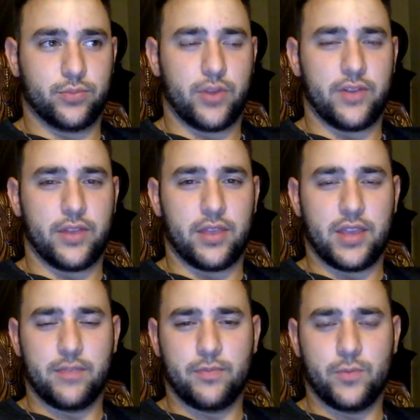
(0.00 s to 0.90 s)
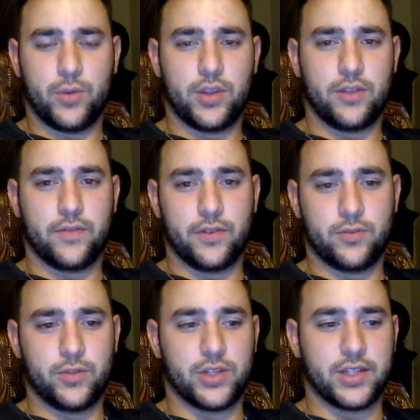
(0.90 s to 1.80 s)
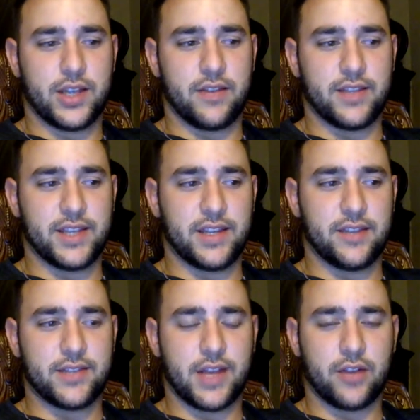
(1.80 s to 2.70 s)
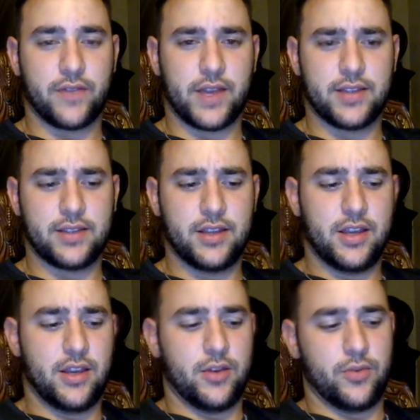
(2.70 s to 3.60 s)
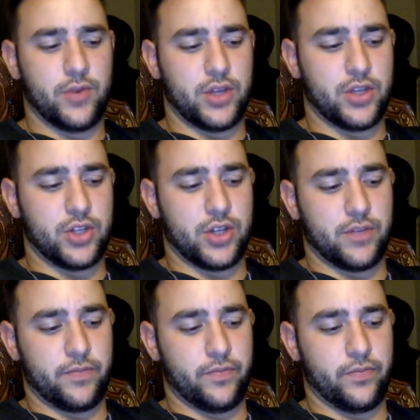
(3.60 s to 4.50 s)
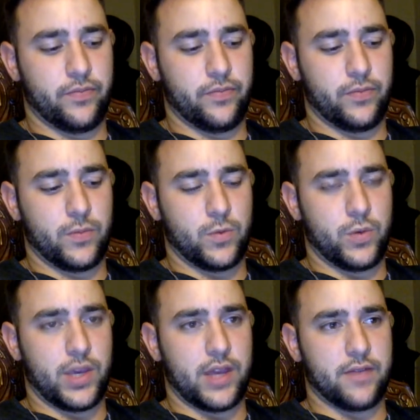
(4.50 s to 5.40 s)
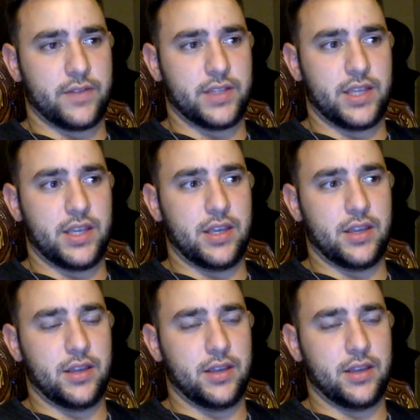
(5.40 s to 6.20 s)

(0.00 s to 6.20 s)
prevalent theme within the film, which is kind of this idea of sacrifice, which we kind of see